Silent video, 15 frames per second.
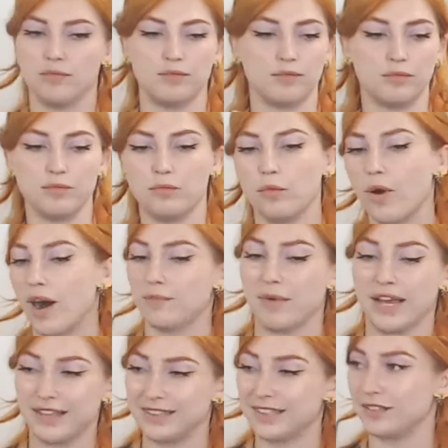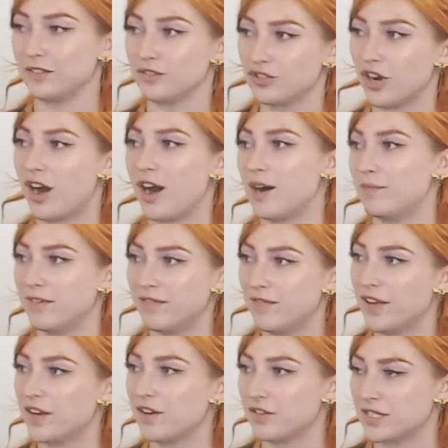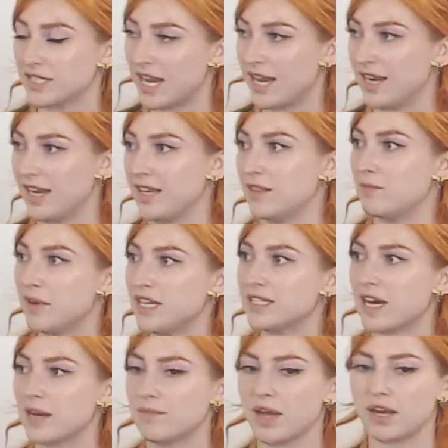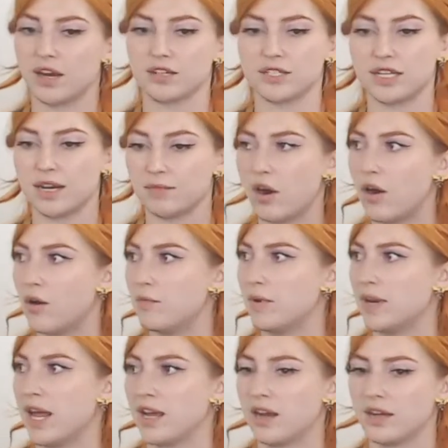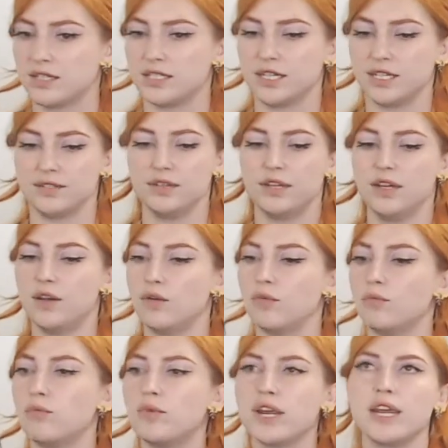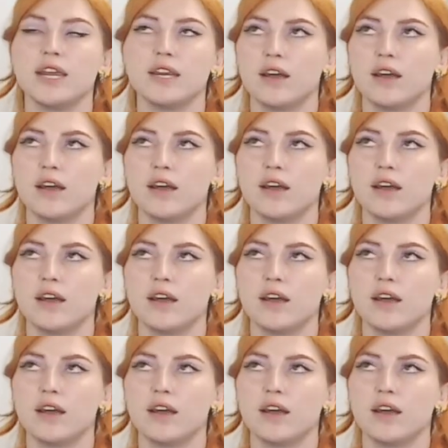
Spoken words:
while my little job of figure skating, in the meantime, I got to come home and I got to read